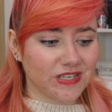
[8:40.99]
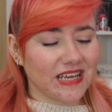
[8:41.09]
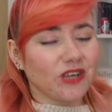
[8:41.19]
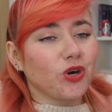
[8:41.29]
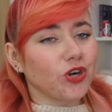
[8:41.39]

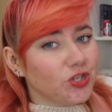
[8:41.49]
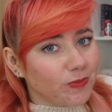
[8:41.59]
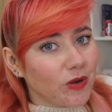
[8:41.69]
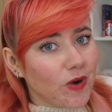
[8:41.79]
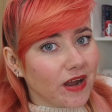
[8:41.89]
It could
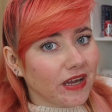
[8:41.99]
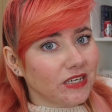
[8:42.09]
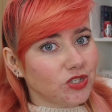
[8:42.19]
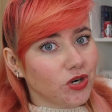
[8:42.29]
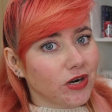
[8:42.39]
be one I
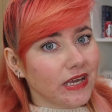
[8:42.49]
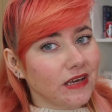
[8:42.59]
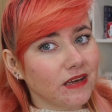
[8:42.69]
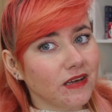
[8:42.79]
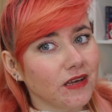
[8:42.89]
enjoy,
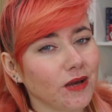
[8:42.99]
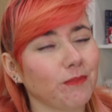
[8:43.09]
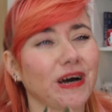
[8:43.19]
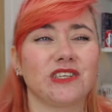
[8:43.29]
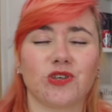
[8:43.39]

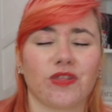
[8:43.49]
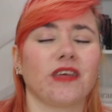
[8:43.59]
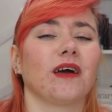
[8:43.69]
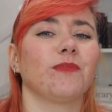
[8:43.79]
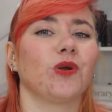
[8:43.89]
but I do
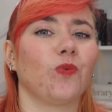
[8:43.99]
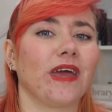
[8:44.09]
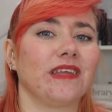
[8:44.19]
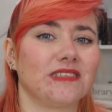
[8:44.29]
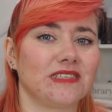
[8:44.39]
think I'm going to
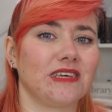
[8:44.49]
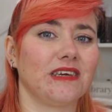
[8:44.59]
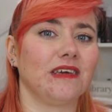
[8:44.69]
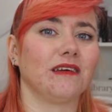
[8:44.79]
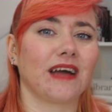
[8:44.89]
wait and
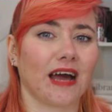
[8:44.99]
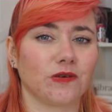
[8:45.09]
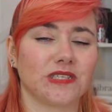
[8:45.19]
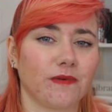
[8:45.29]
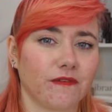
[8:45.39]
see how
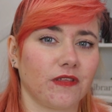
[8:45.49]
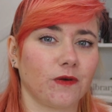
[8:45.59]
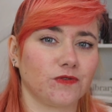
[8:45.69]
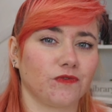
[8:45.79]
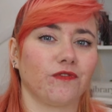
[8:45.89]
some of
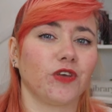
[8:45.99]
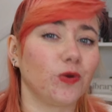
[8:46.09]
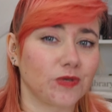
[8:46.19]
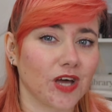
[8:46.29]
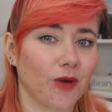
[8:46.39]
those
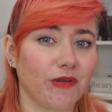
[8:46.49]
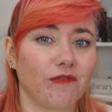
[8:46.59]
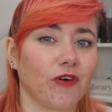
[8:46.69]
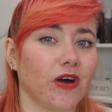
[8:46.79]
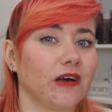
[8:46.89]
reviews come in
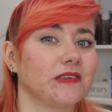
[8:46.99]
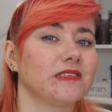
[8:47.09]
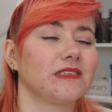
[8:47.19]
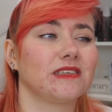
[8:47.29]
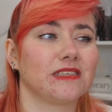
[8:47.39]

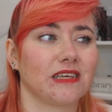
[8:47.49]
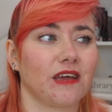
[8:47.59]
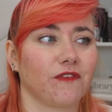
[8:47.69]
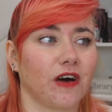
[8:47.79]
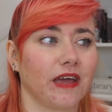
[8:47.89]
first to see
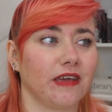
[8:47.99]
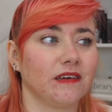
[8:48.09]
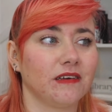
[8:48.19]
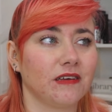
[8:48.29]
if I